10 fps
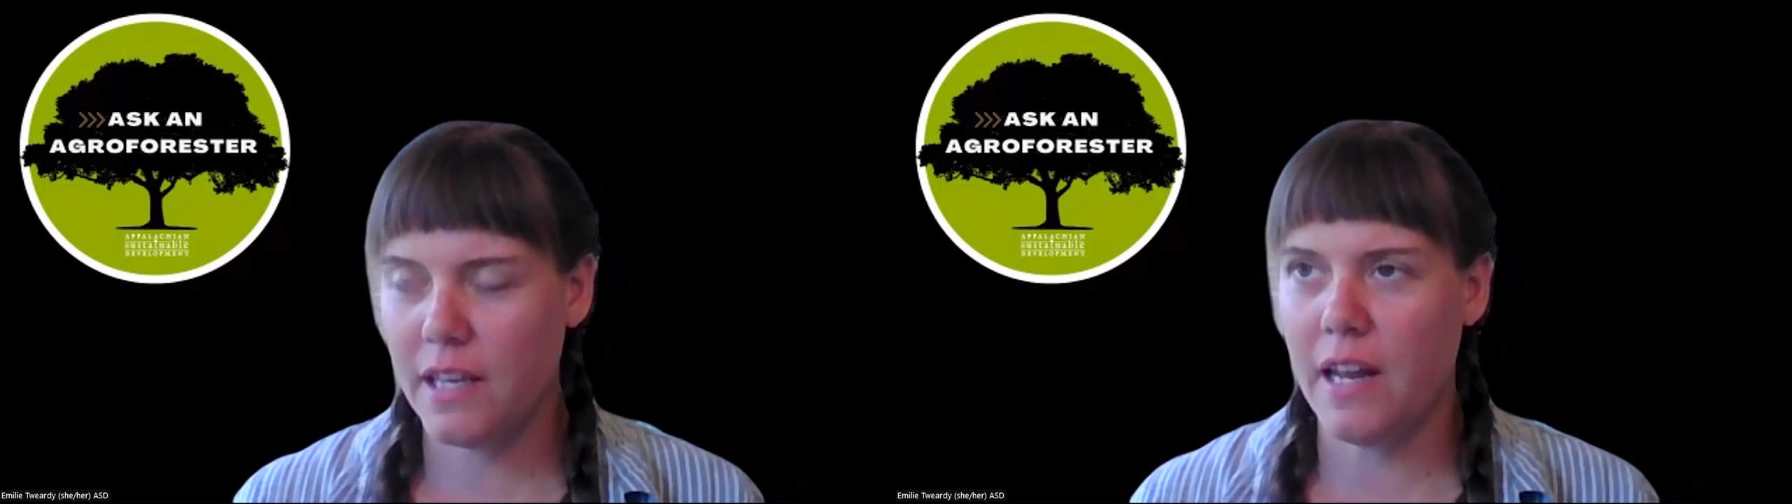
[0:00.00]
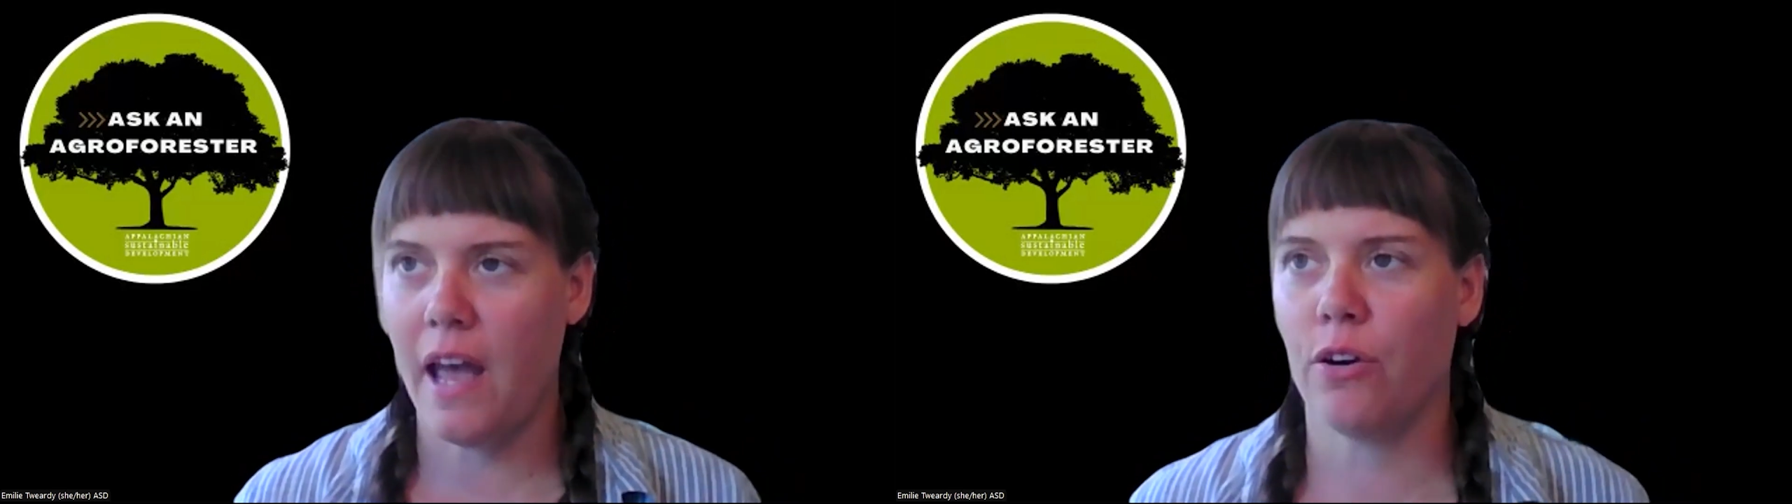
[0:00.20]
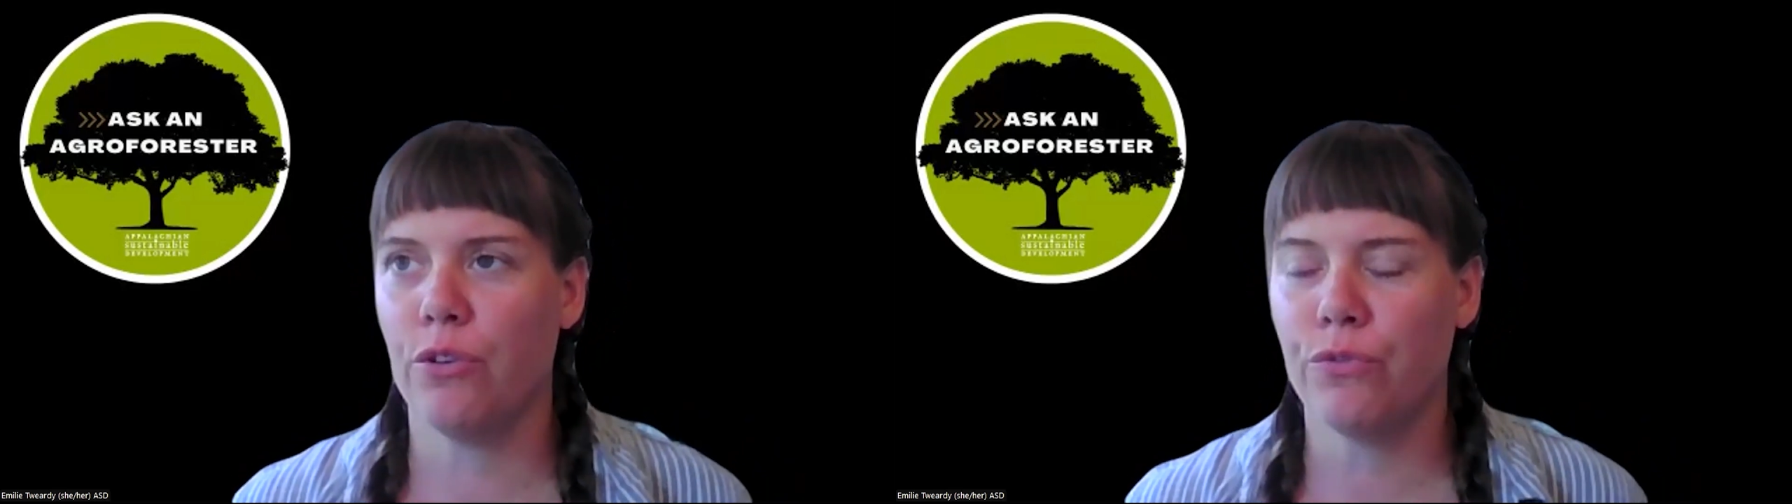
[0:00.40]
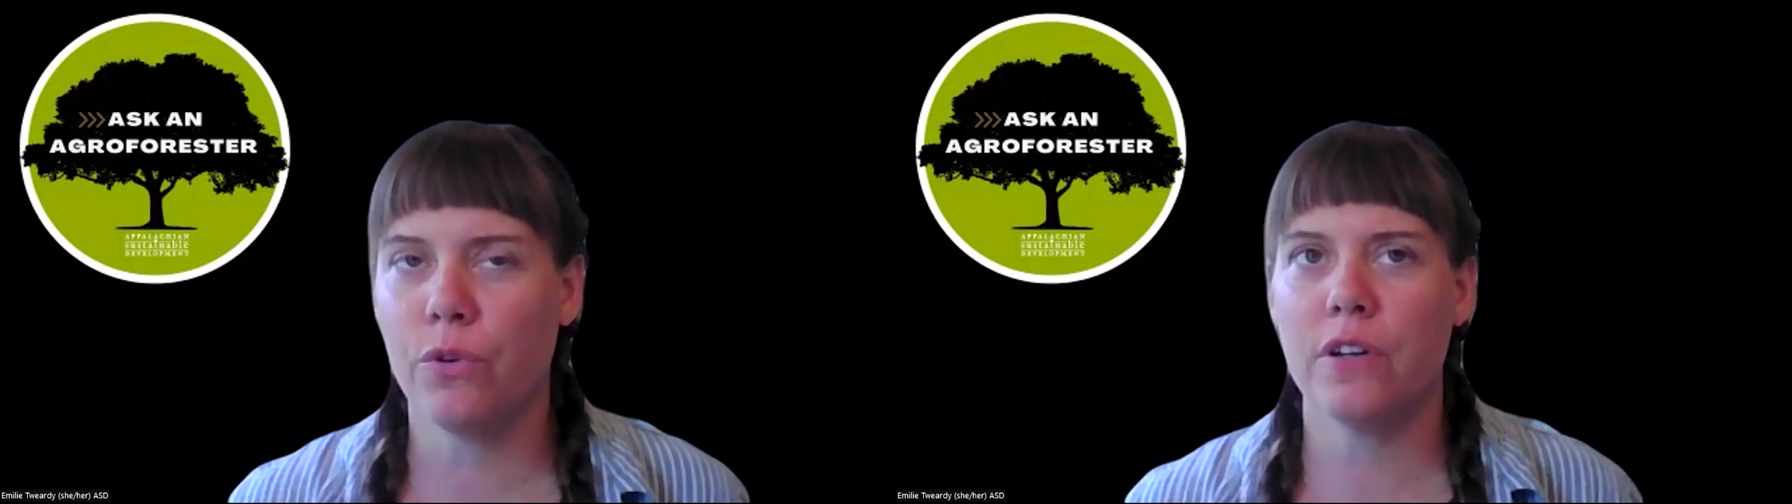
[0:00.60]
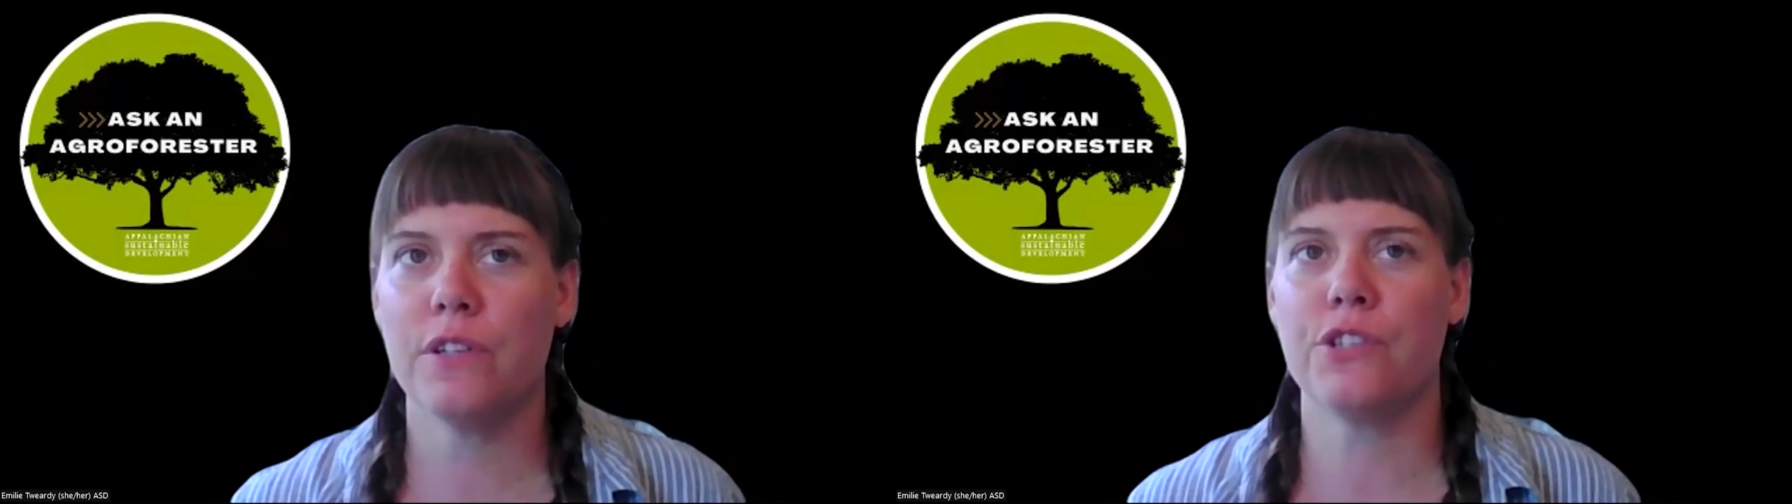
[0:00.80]
in
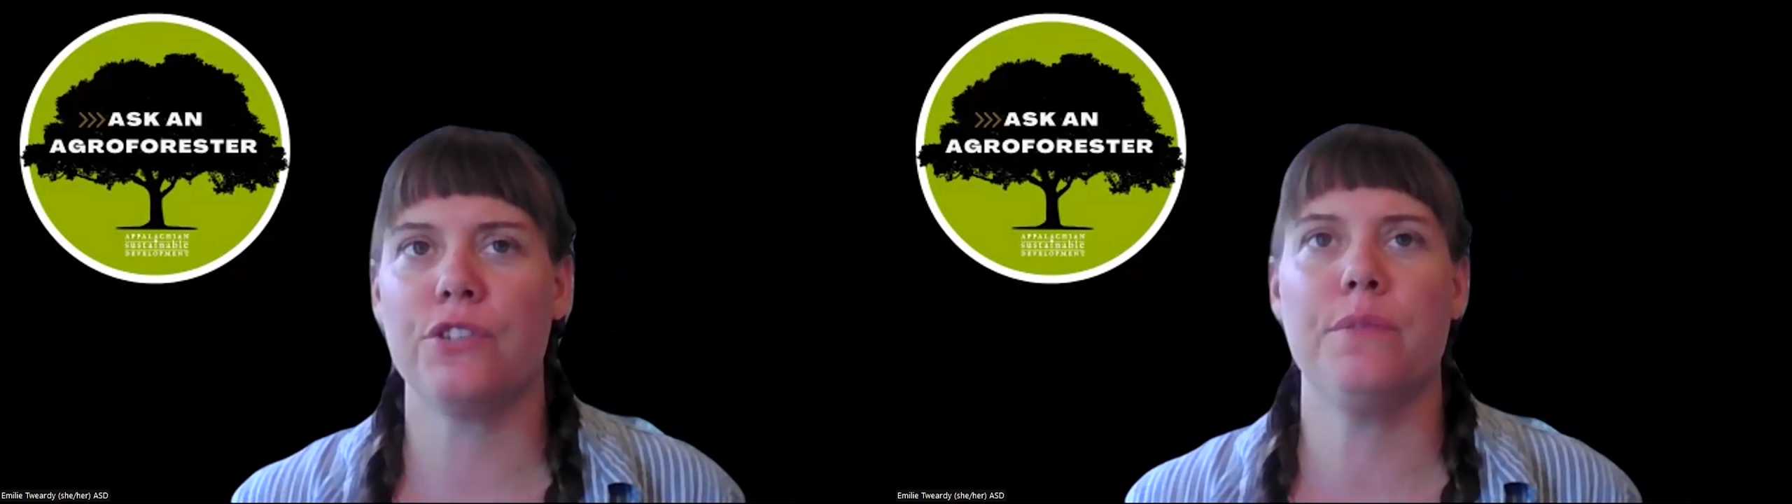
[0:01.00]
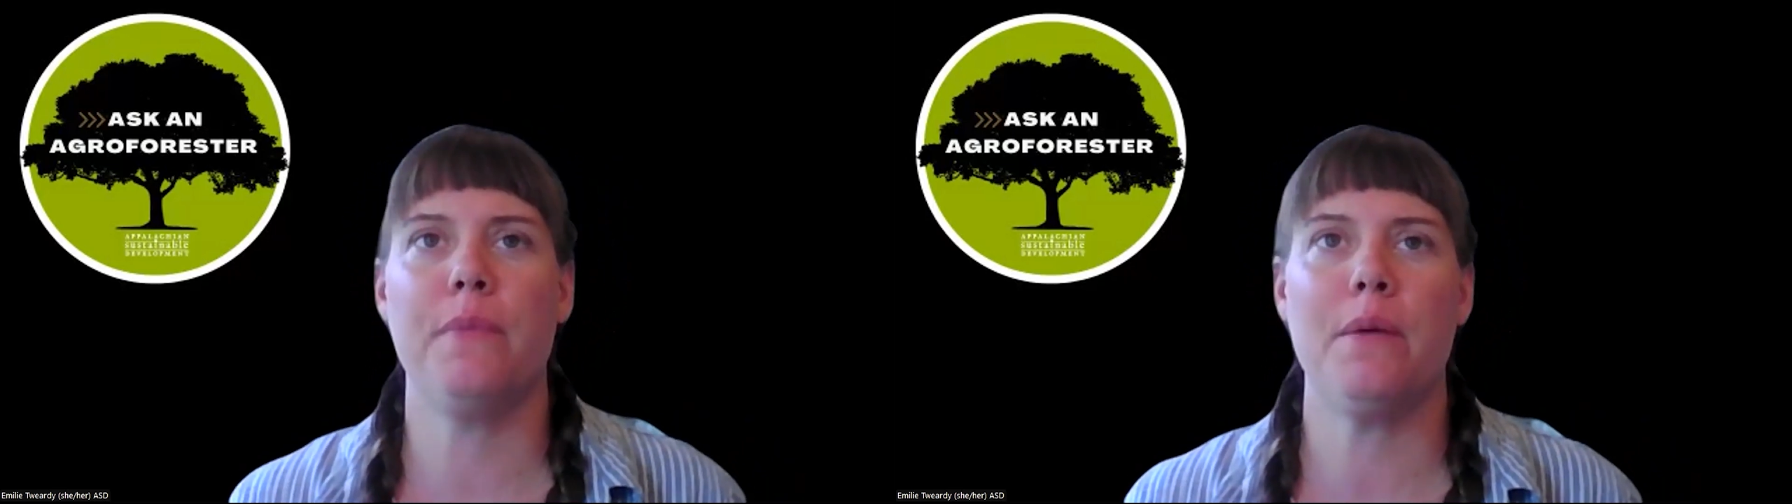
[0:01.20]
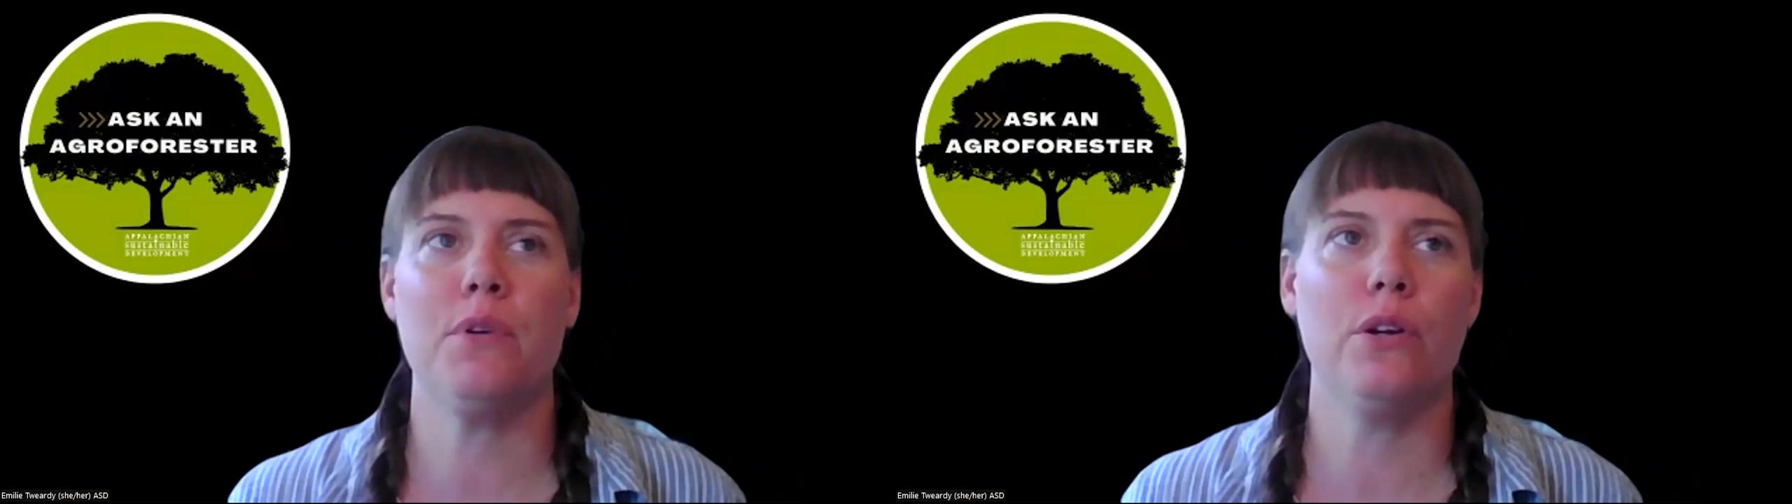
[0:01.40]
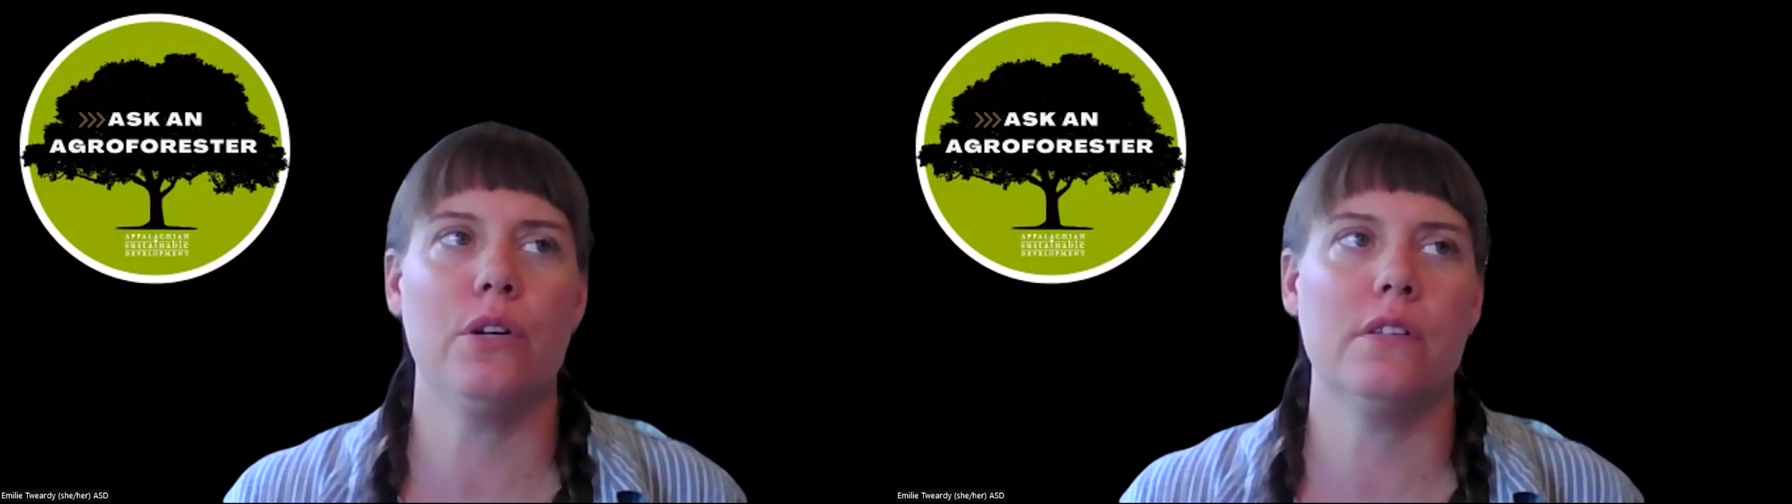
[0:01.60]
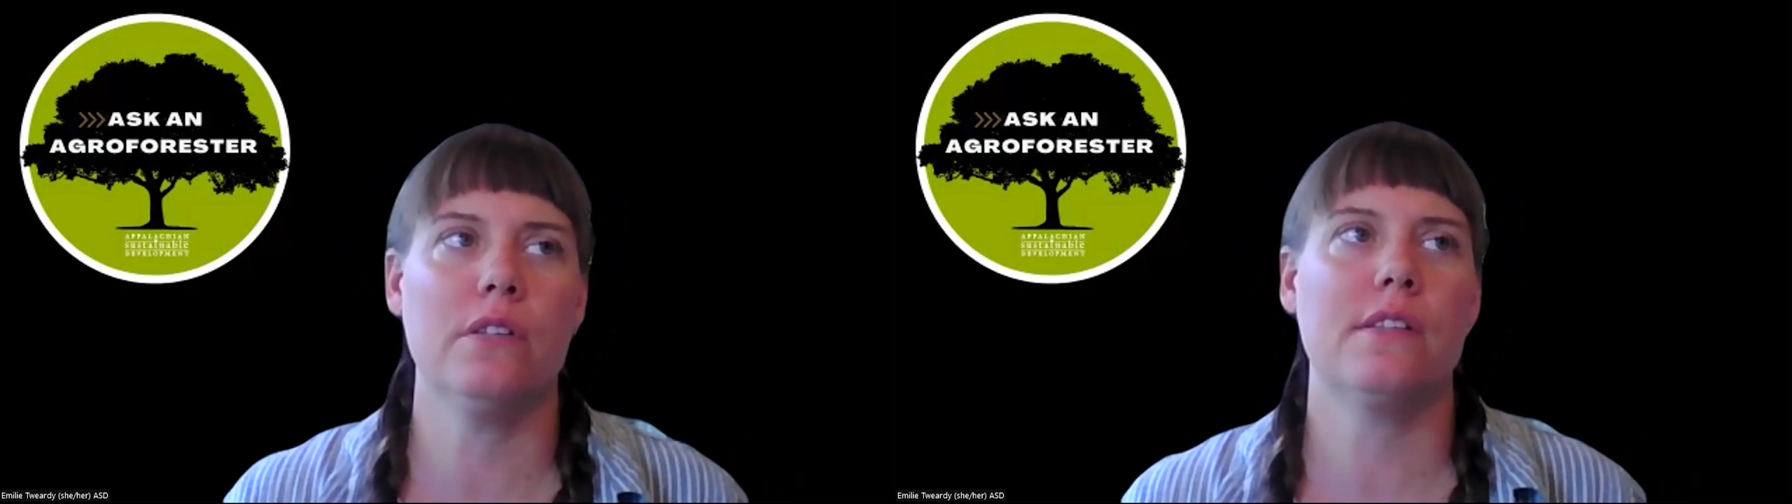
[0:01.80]
agroforestry, maybe
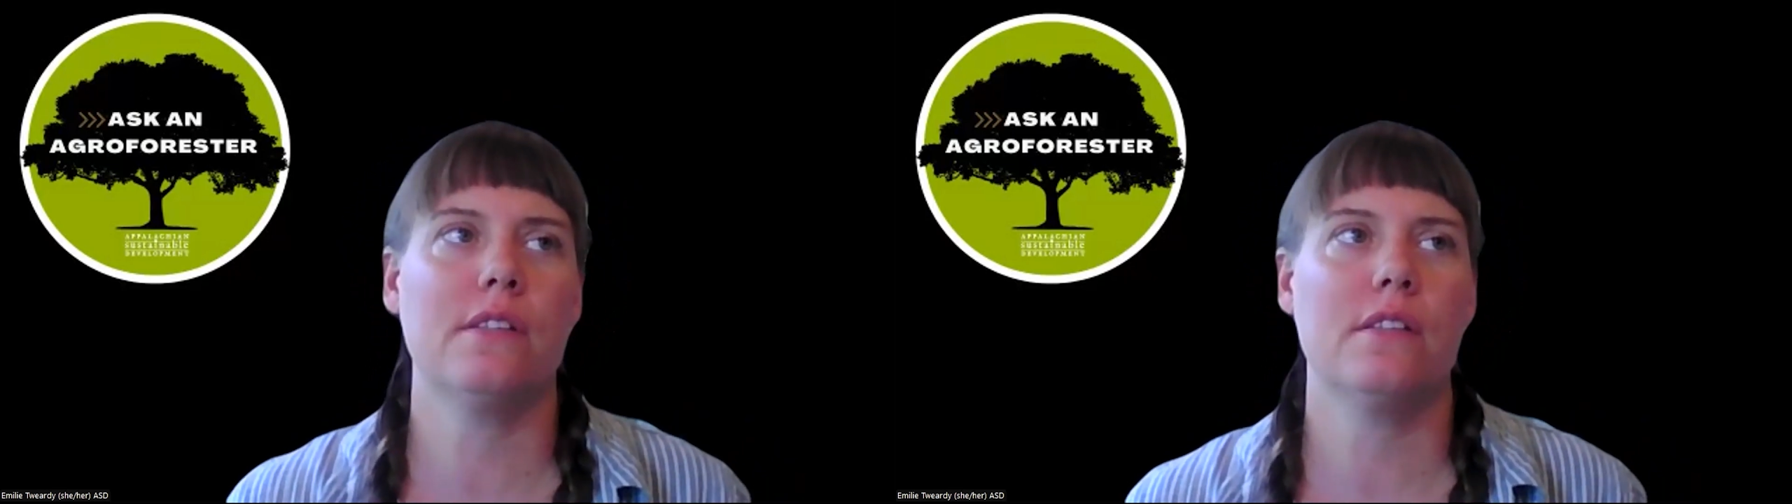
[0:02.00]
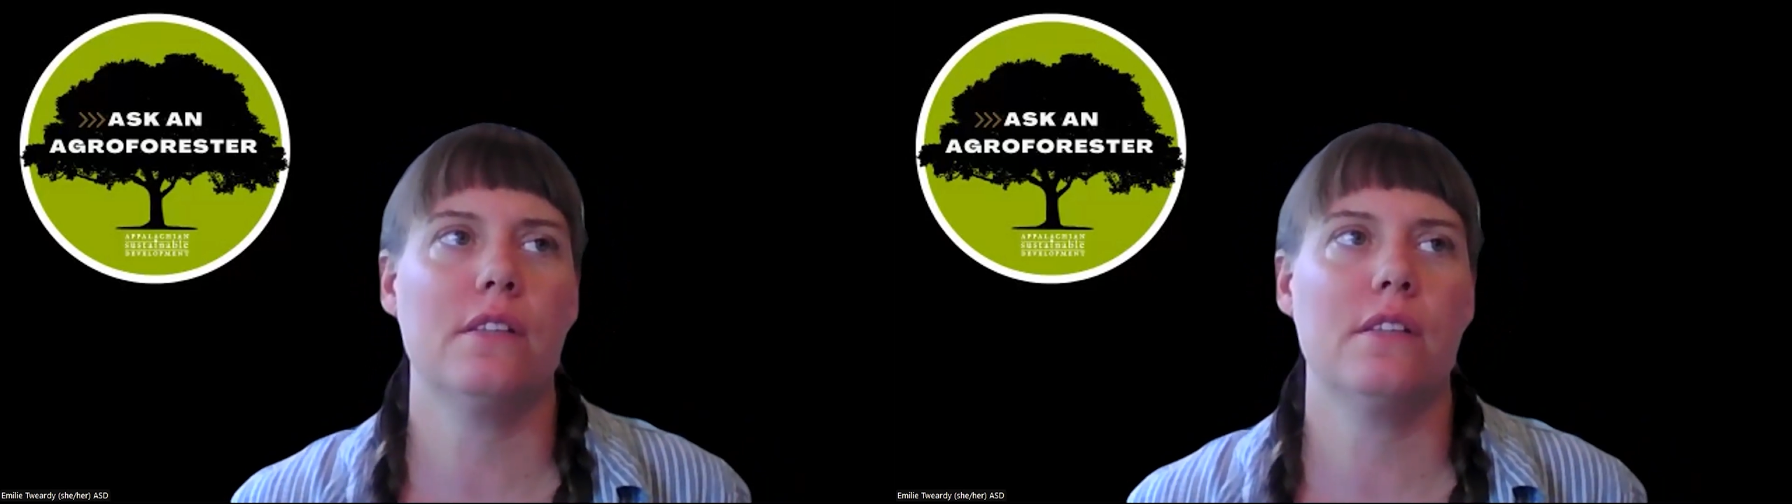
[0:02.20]
there's